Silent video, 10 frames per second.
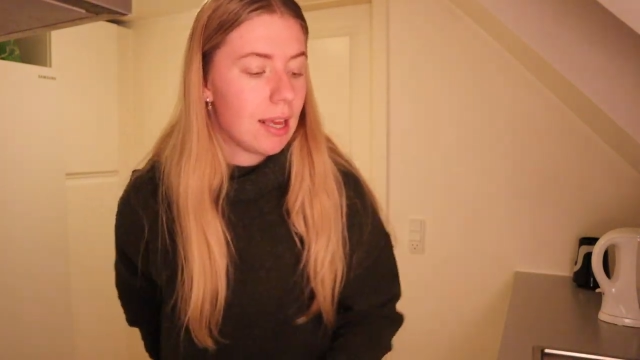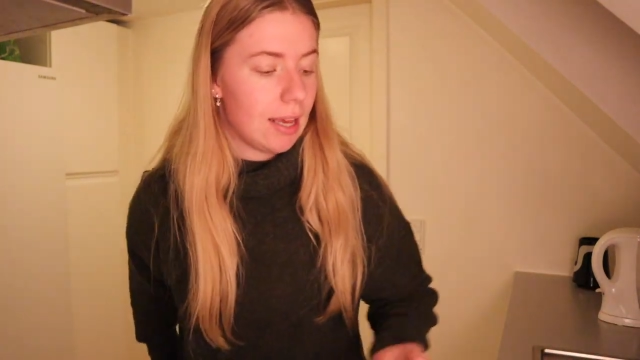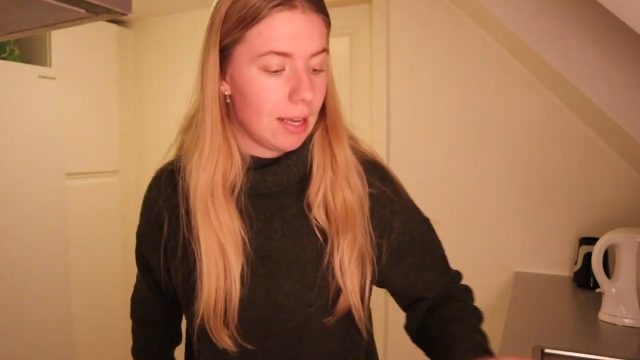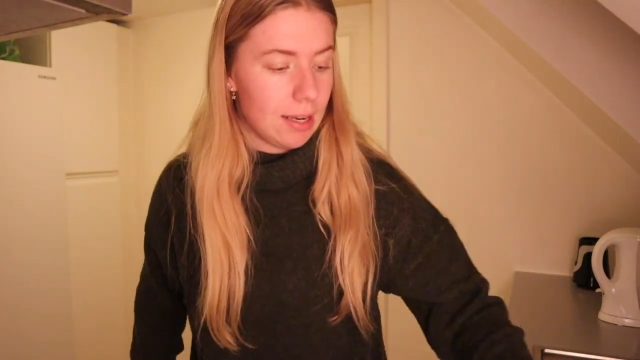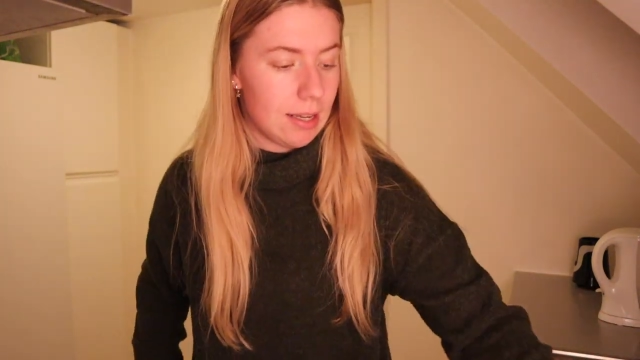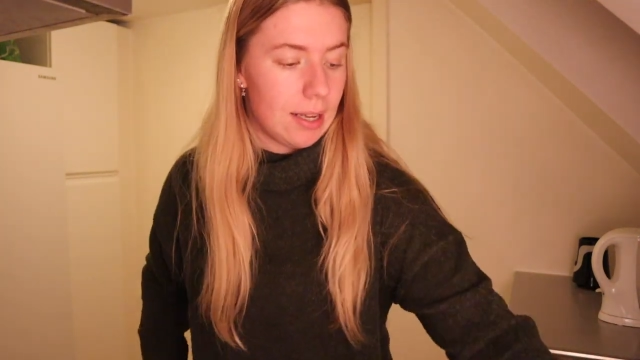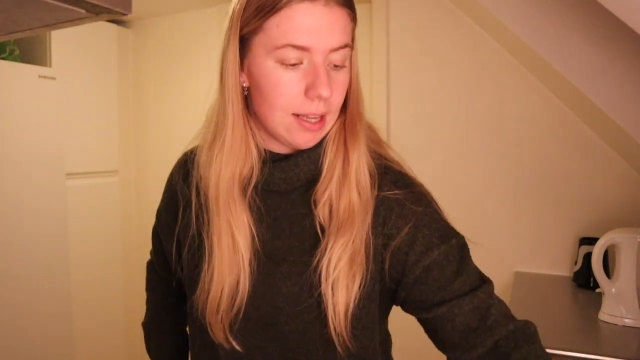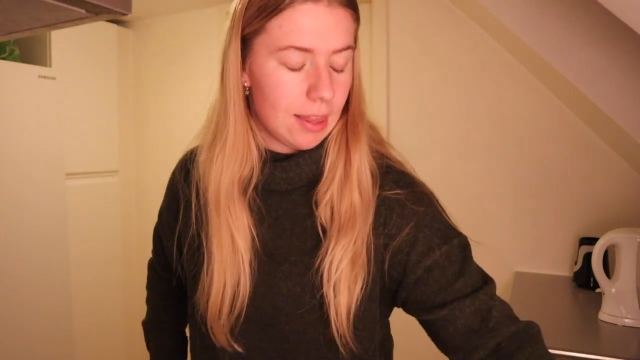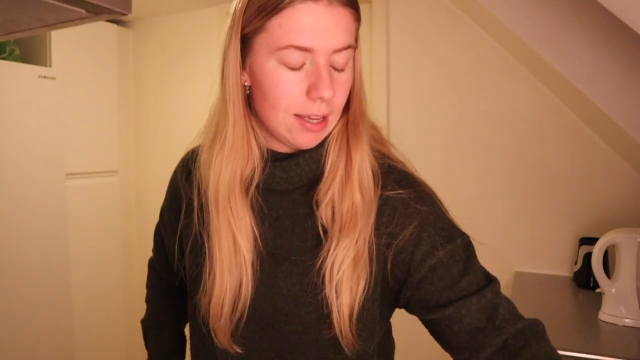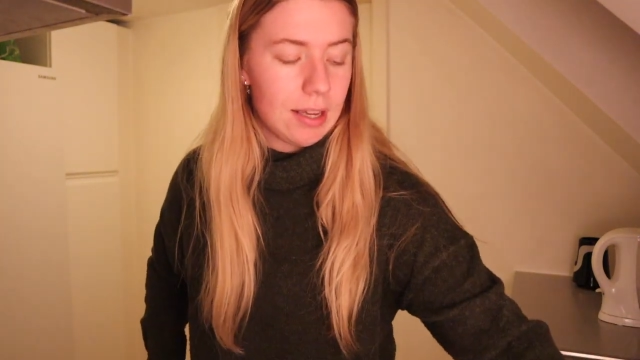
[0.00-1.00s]
and
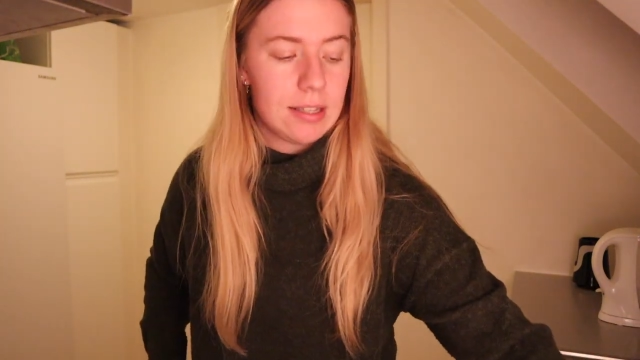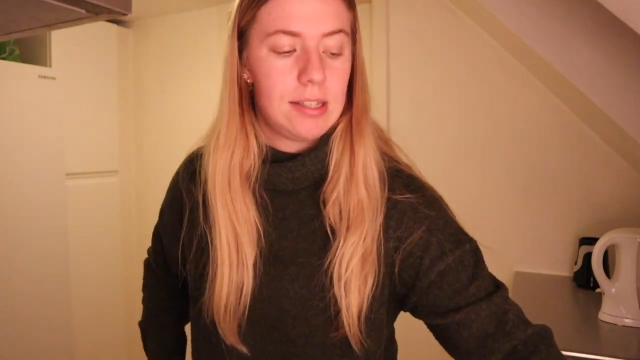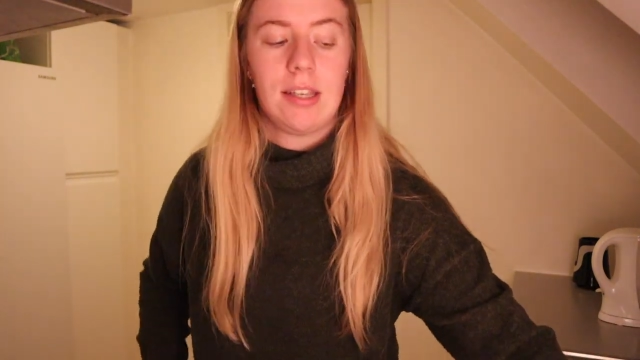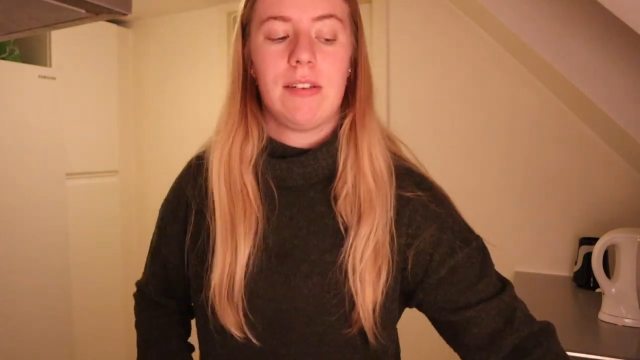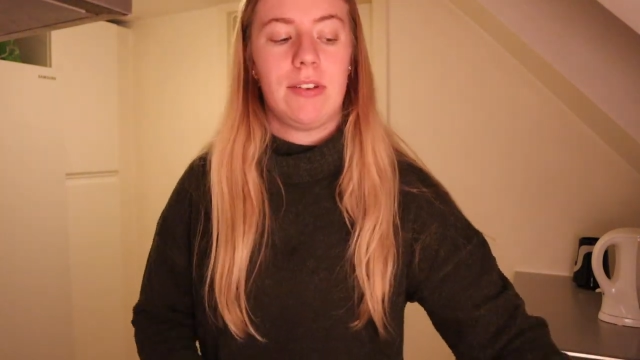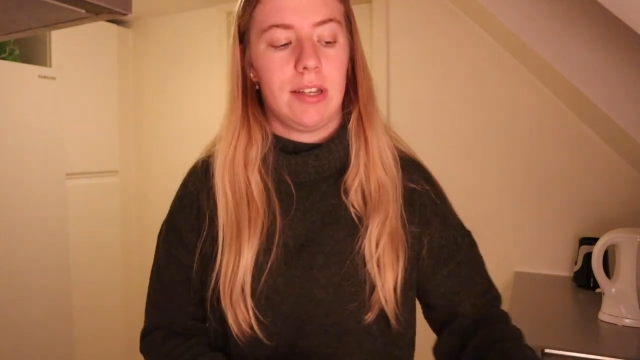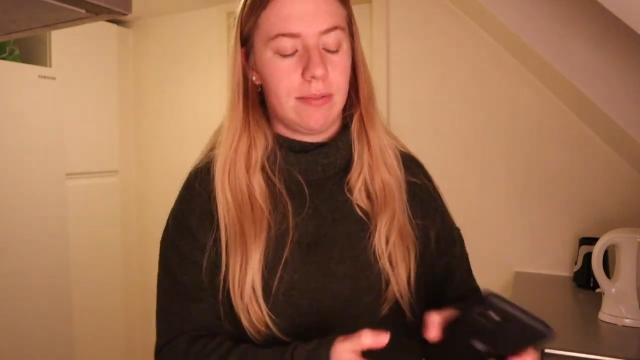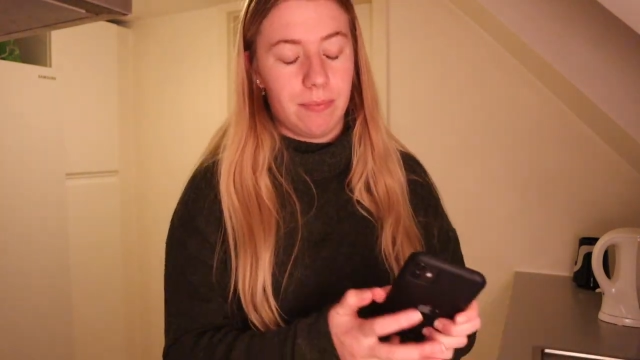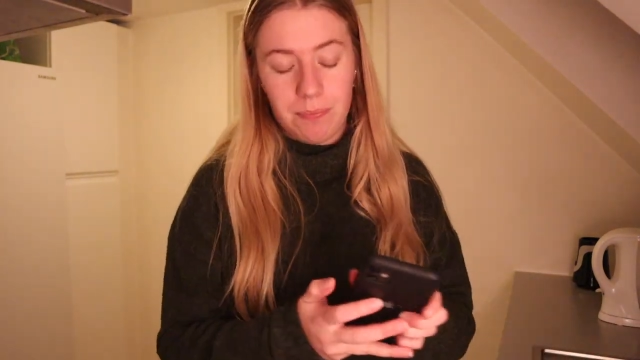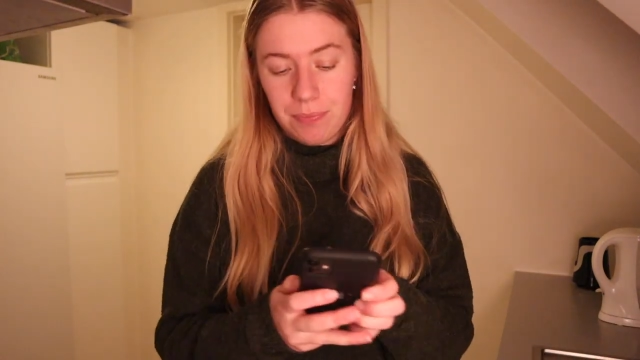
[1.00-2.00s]
I think I saved it.
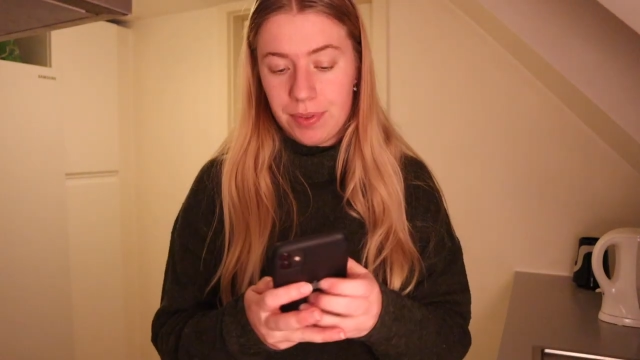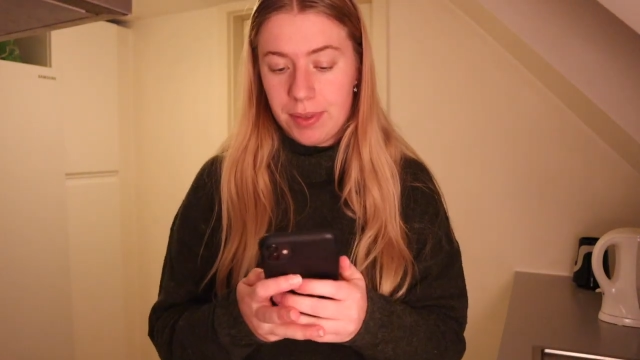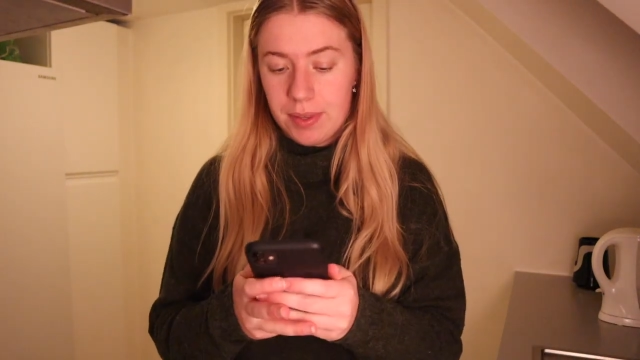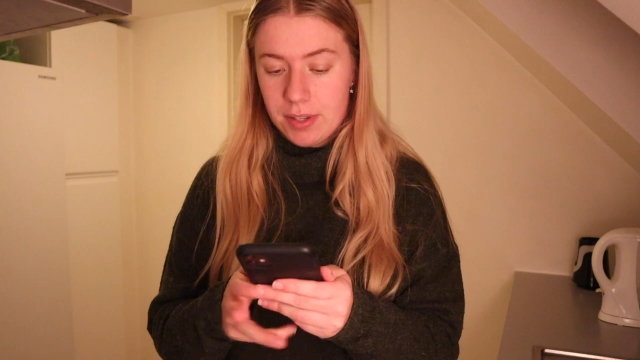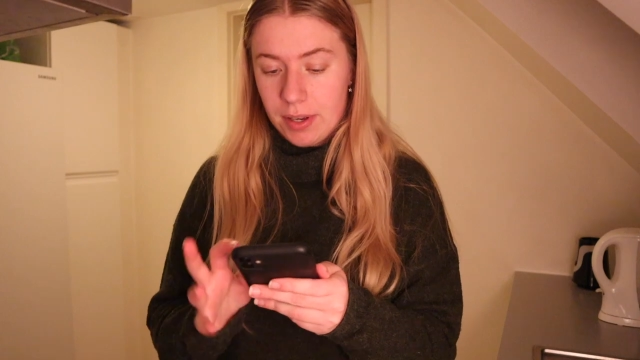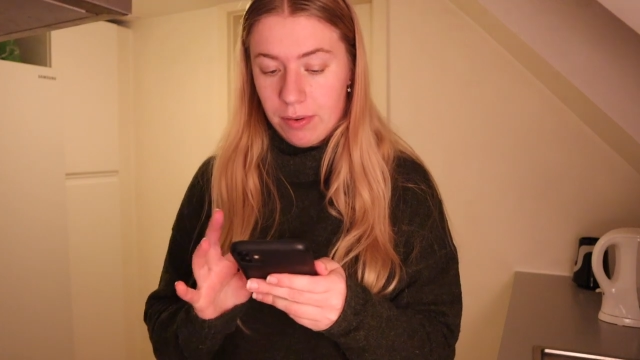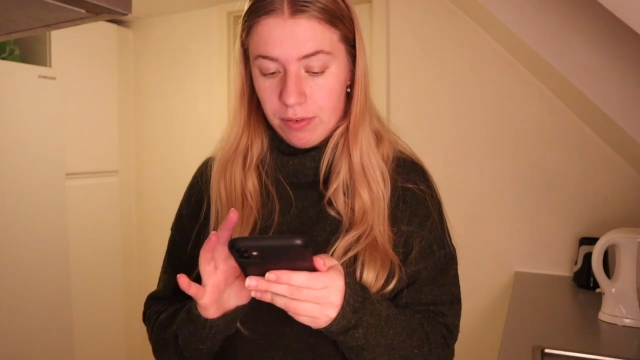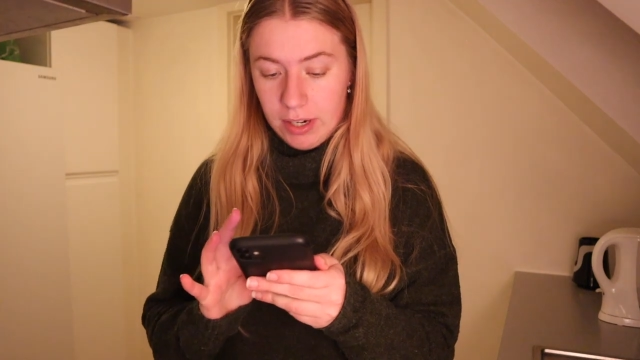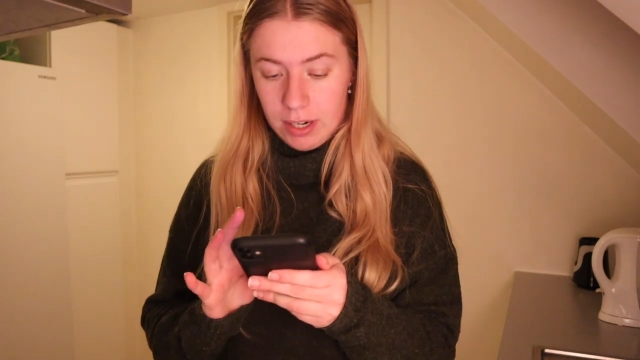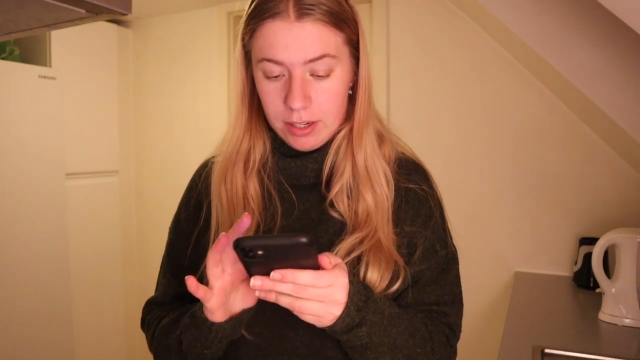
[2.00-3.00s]
So I'll
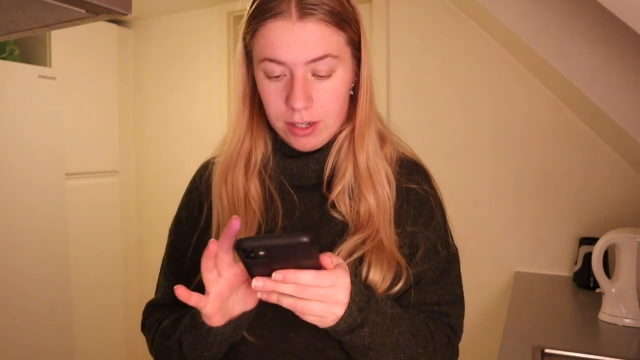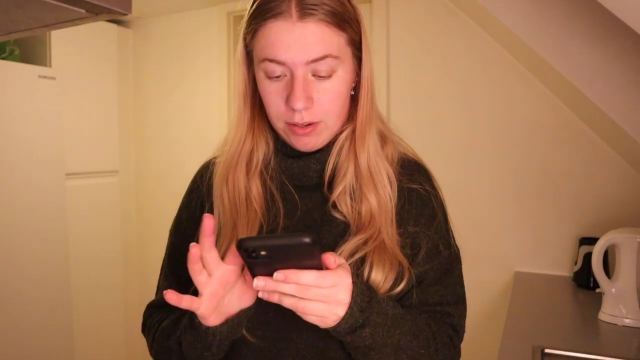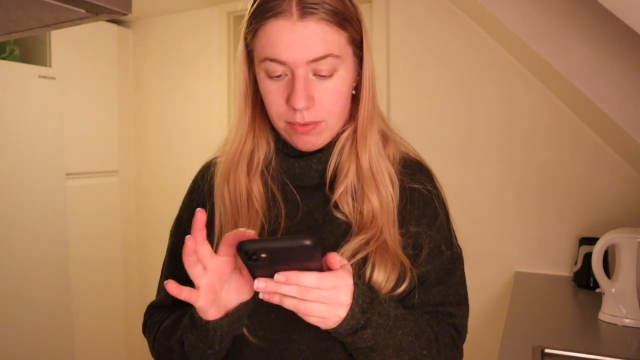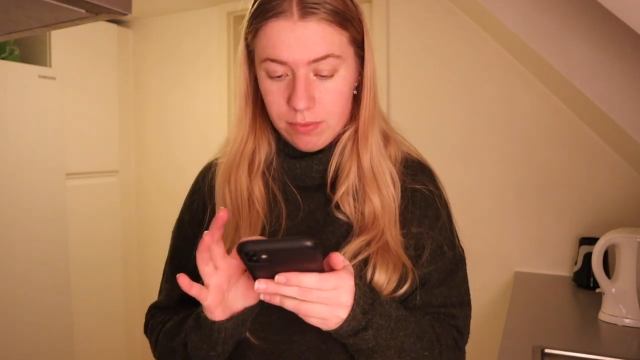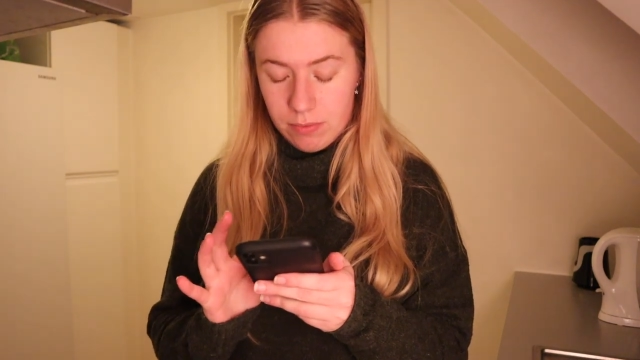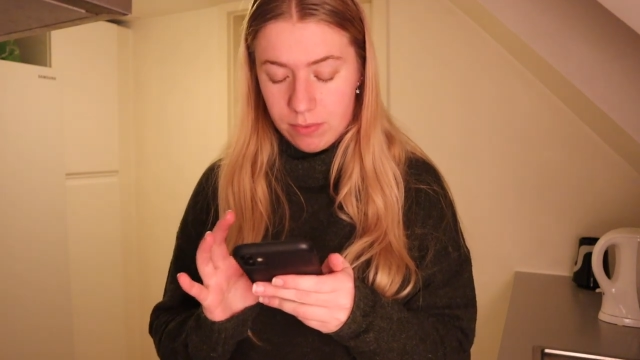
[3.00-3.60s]
read it to you.